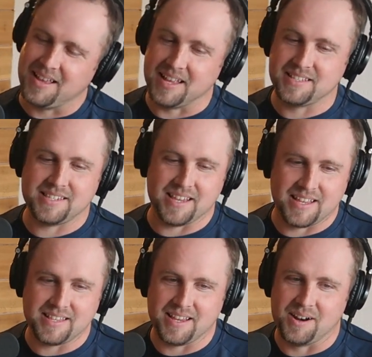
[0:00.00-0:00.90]
it
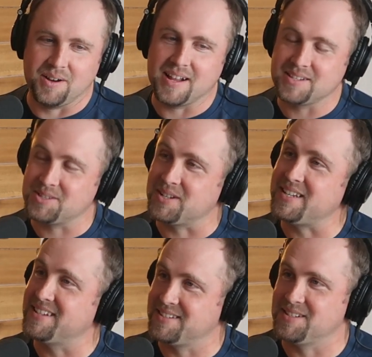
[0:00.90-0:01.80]
has its good
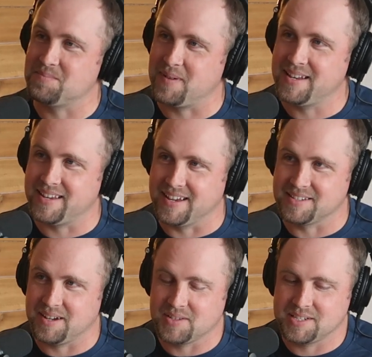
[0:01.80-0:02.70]
days and its bad
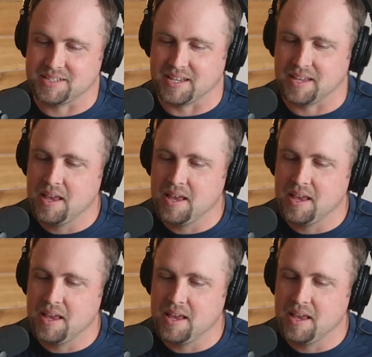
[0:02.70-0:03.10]
days, obviously.